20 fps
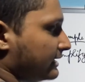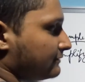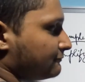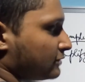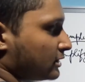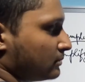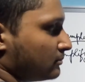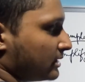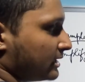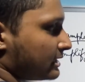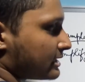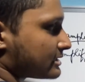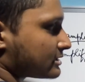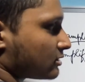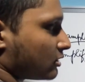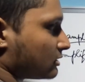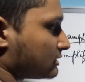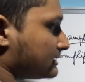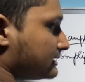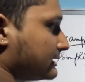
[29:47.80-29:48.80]
and 1 minus
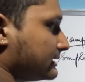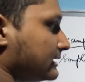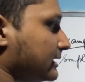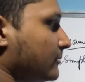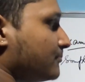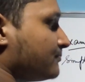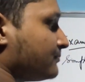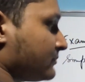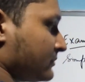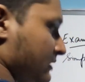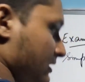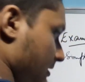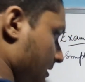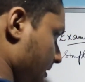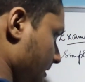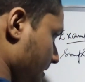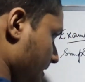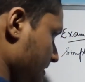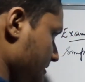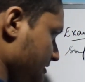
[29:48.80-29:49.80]
cos theta.
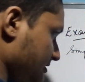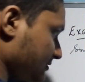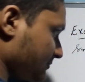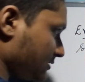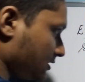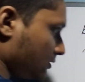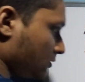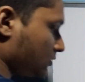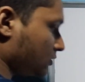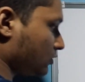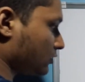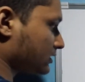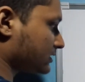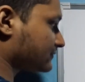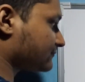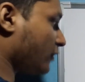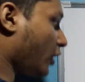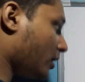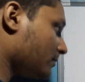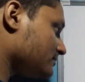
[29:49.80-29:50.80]
I can substitute
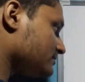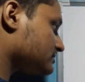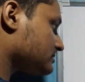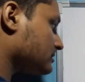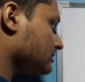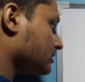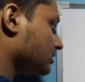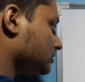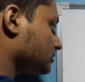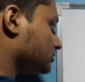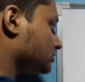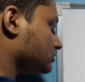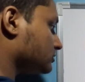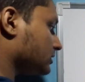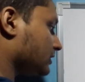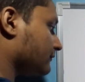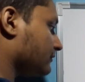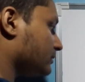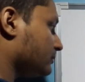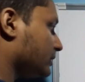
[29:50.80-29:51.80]
those forms. So
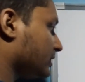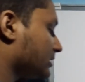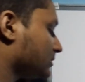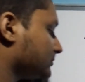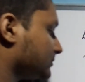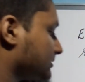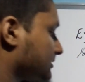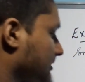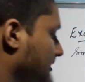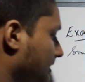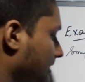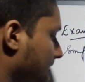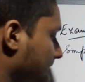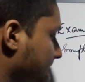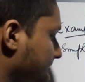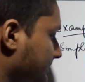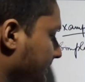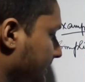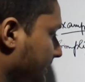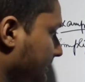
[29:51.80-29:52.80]
now it becomes
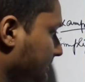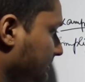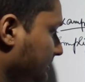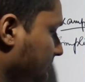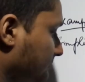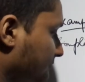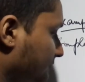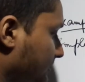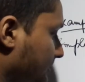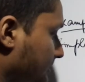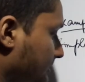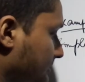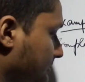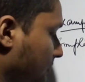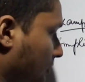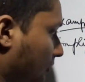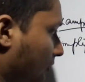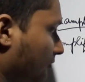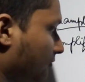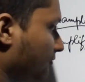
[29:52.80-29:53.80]
tan inverse
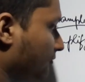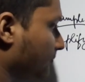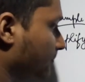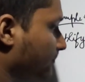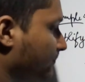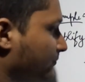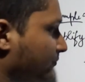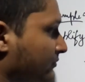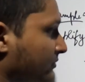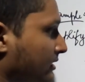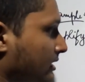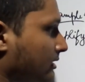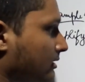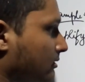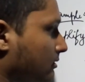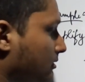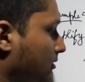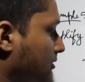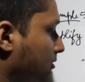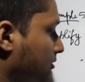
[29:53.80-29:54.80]
of
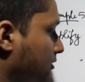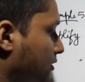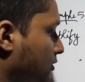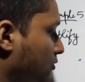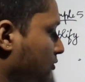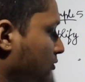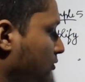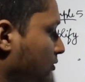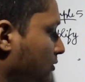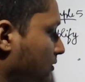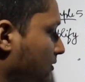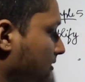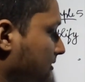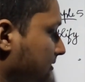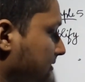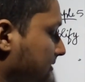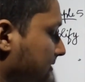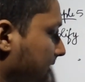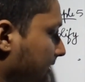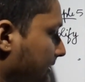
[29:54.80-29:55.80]
2
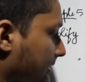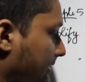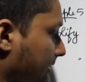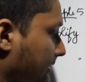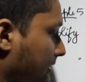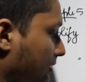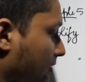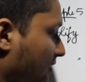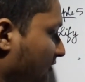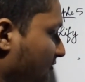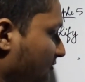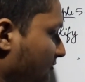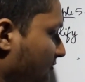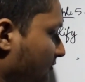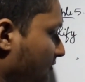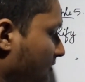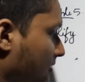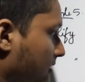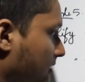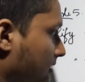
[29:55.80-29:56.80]
sine of
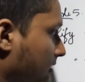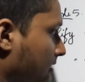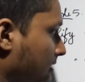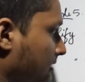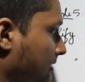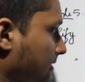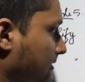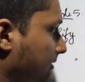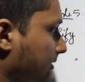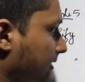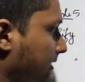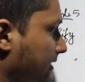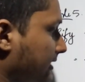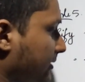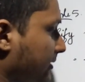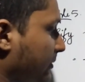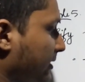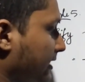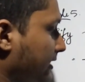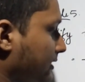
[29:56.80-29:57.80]

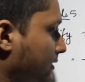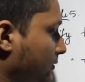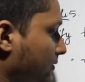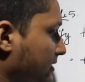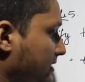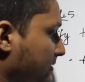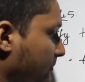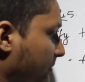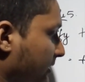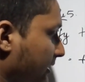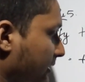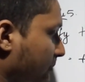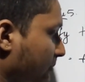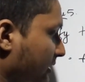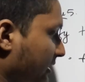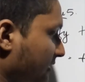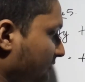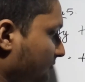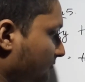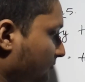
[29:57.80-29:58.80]
theta by 2 is pi
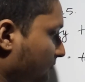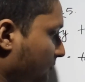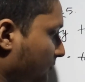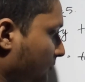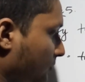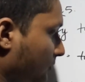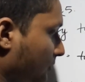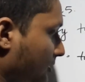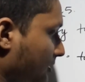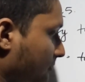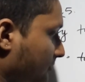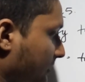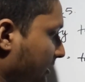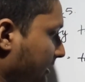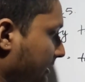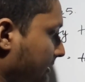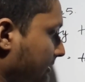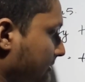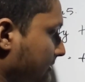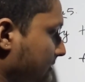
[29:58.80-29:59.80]
by 4
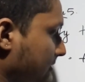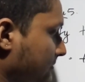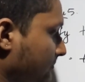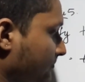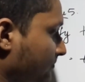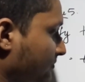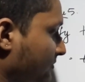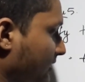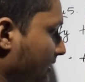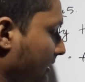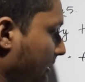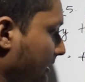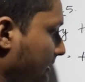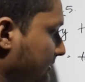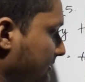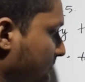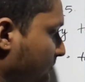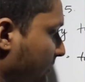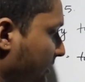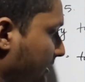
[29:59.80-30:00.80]
minus
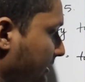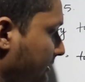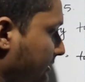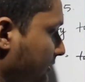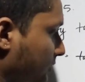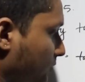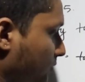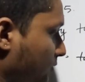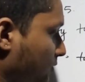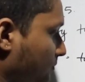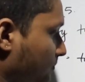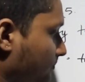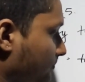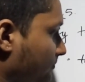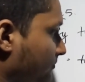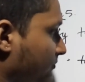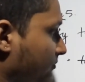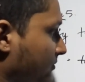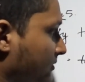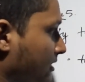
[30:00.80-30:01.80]
x by 2
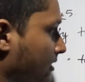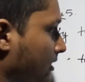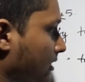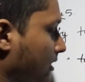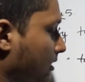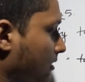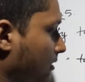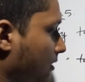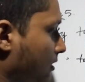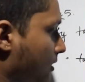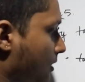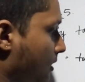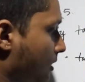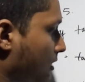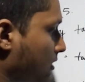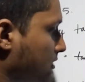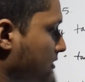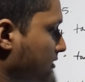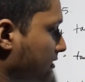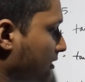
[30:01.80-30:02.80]

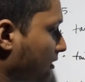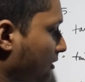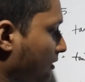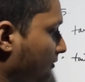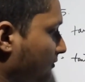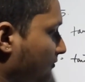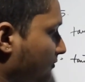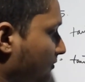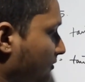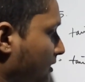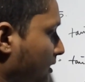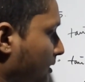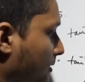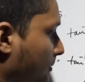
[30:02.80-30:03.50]
cos of